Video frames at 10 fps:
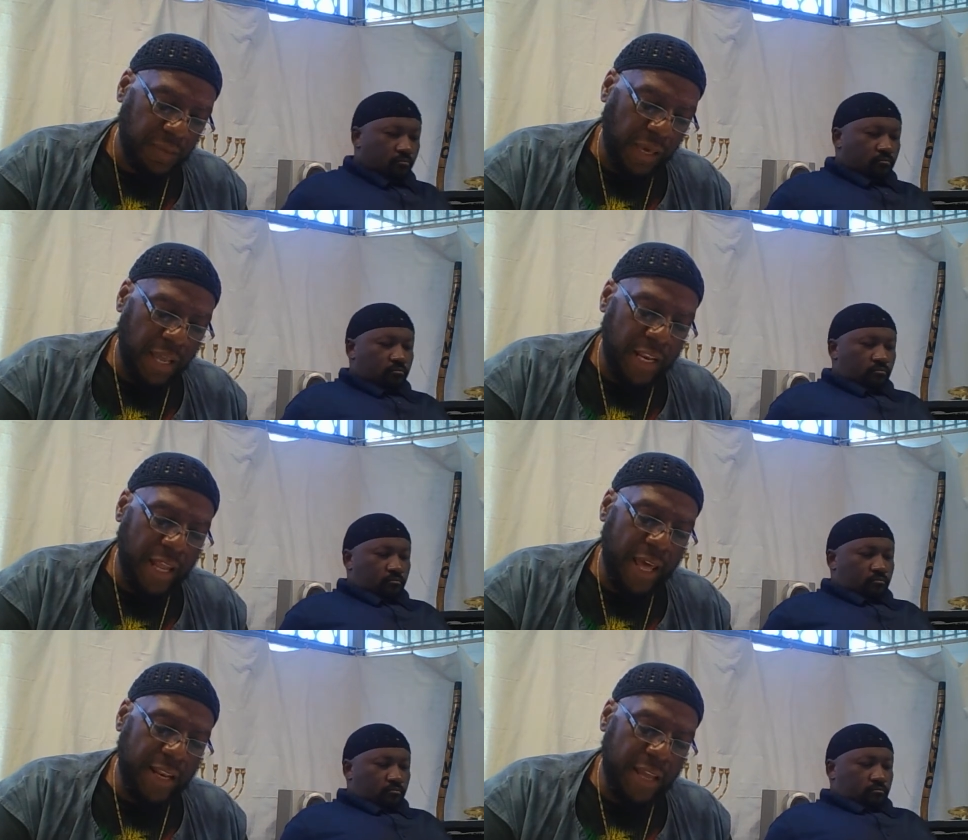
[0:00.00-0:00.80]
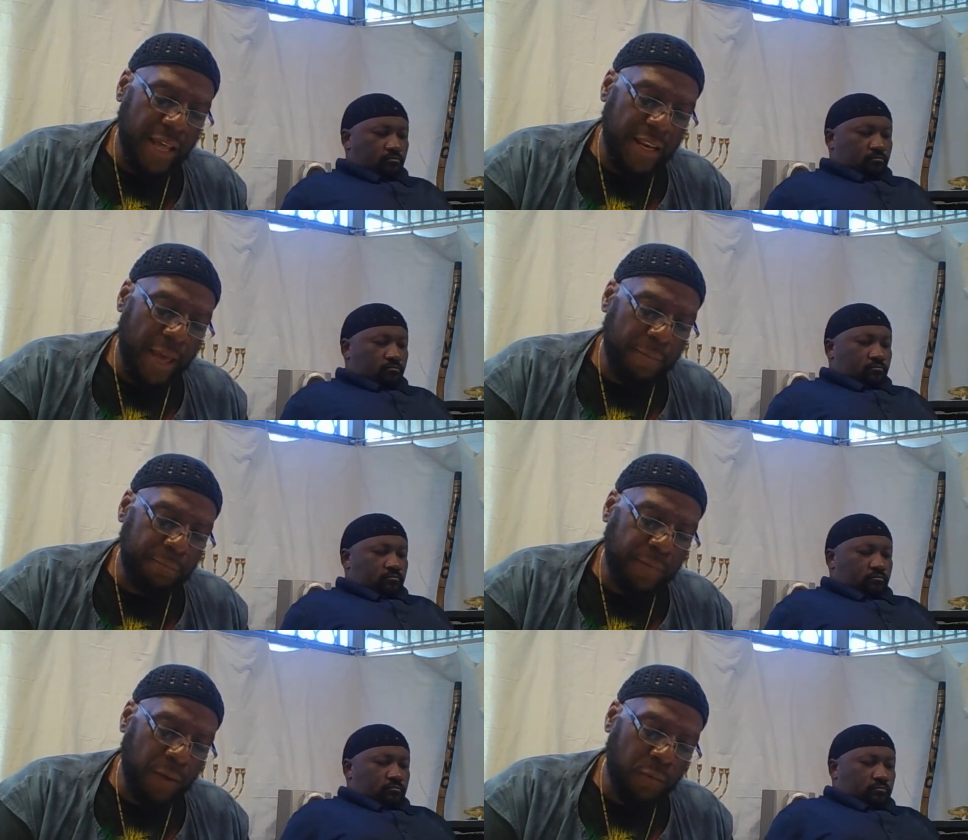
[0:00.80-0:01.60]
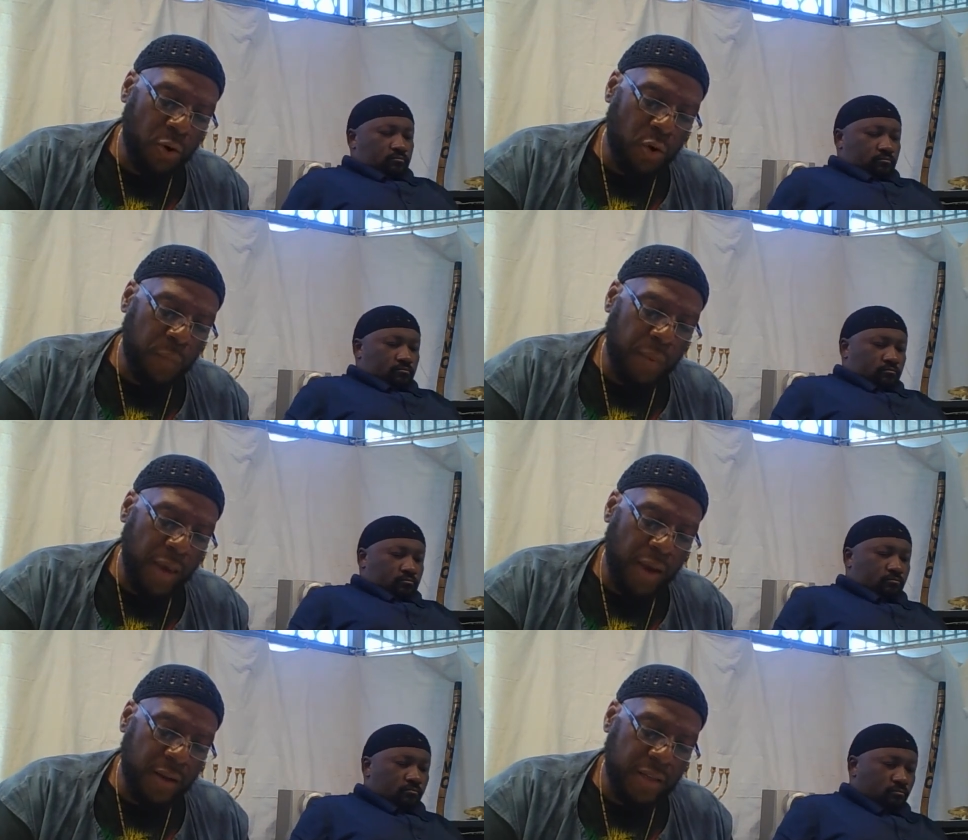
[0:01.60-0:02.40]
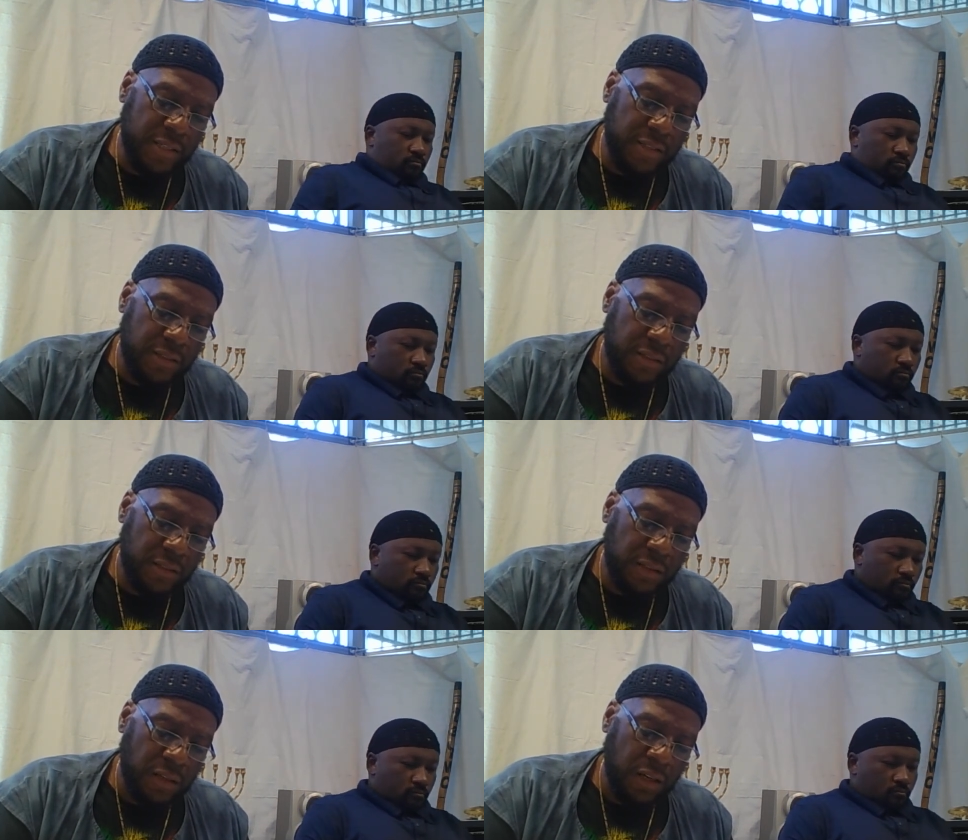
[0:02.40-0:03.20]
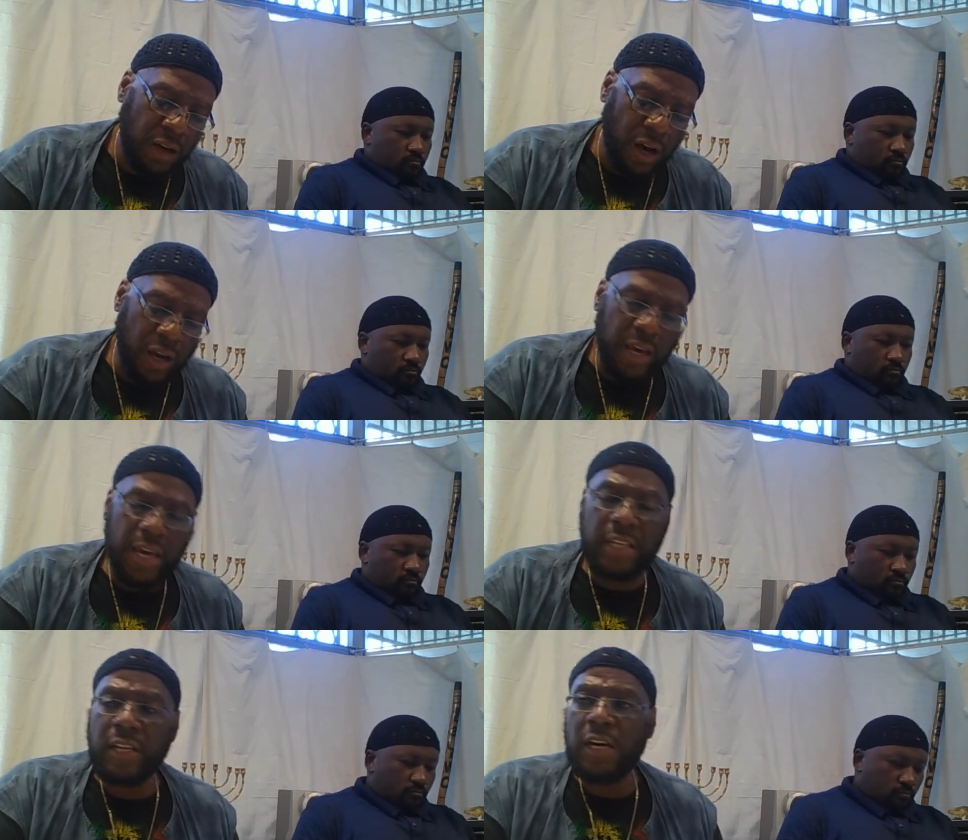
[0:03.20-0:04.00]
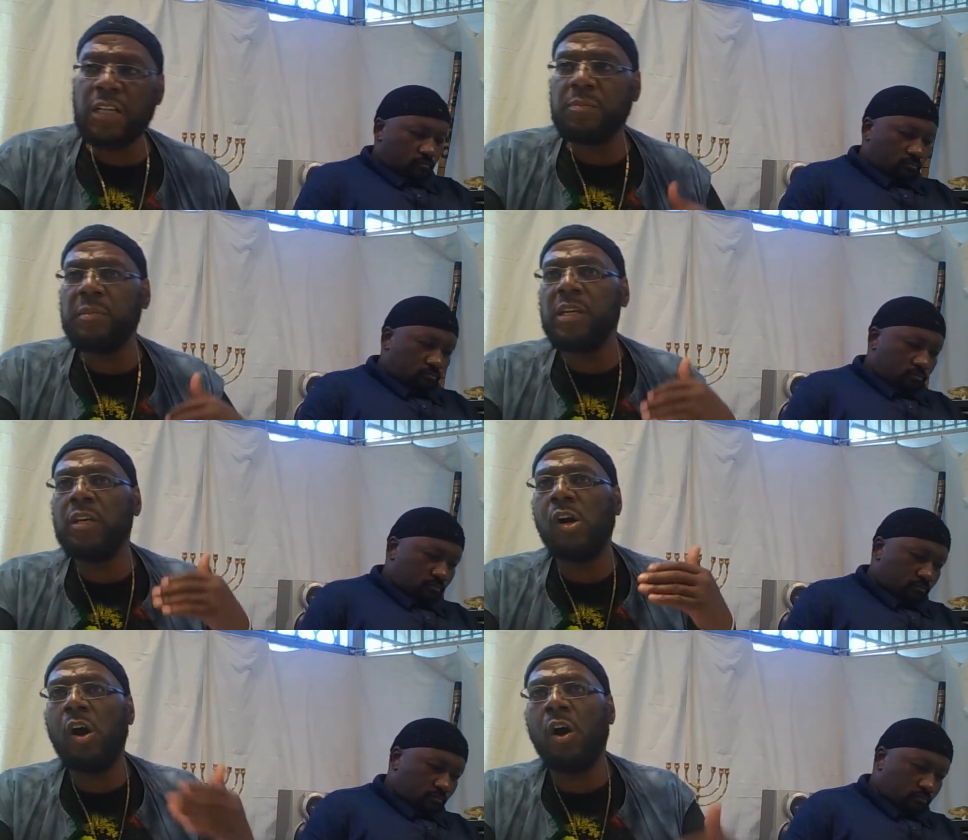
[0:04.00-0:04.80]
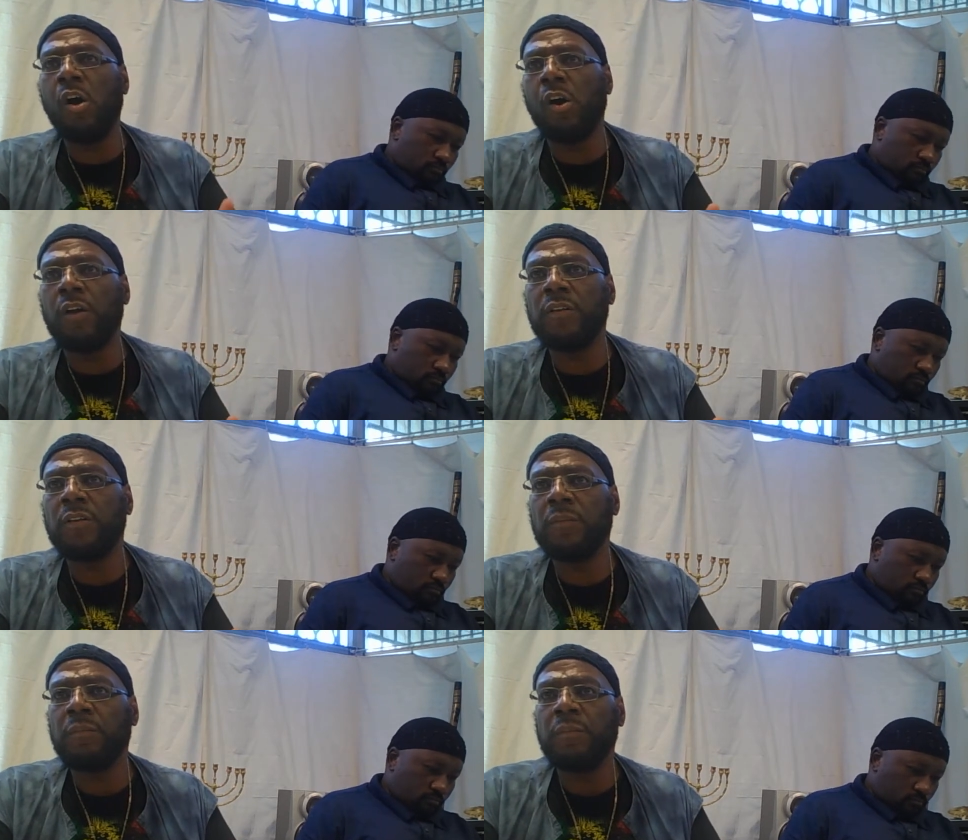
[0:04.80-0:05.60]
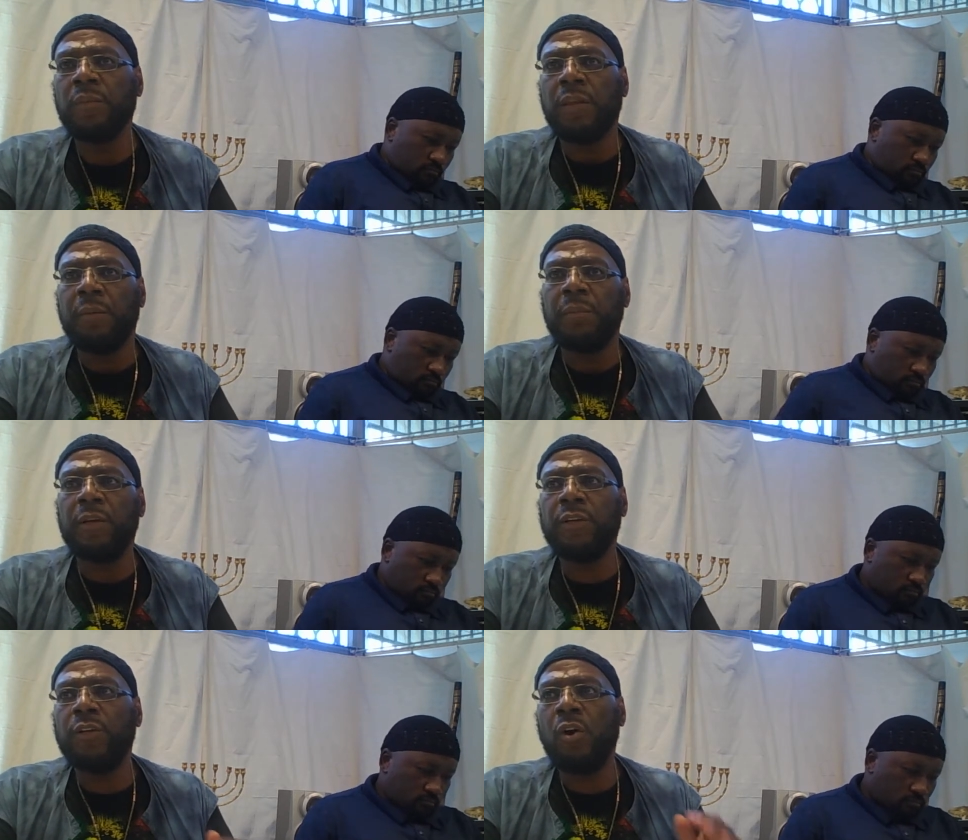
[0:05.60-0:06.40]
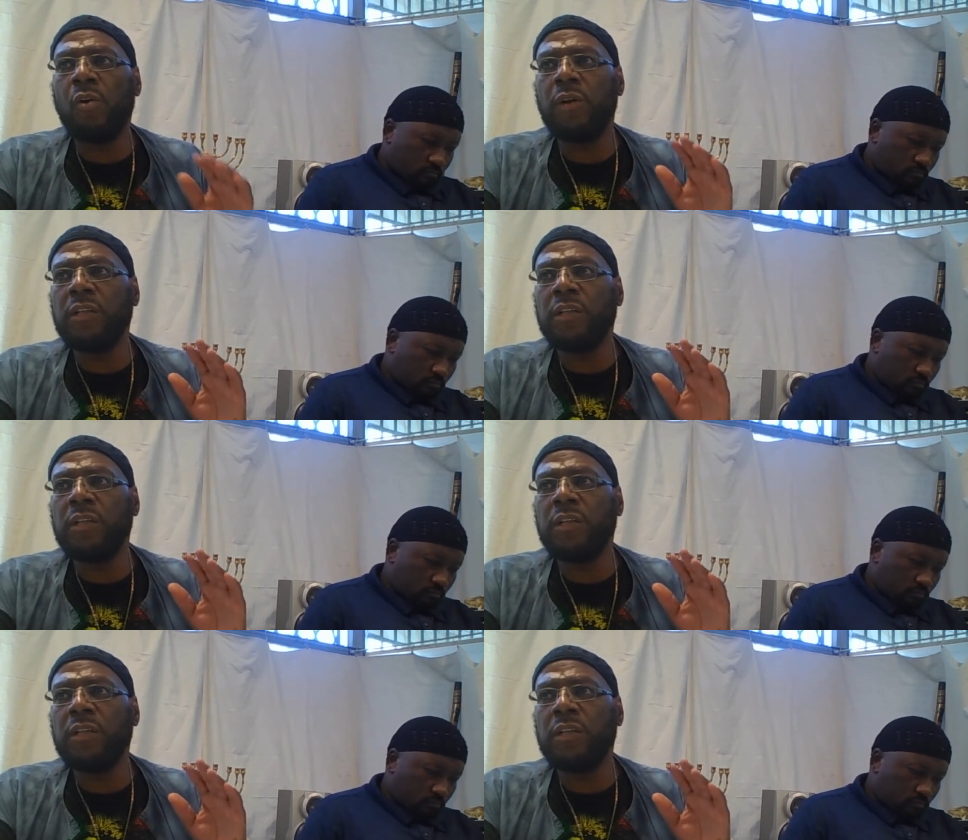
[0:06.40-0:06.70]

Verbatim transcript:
Speaker 1: And and and that that word perilous, it does mean hard but to go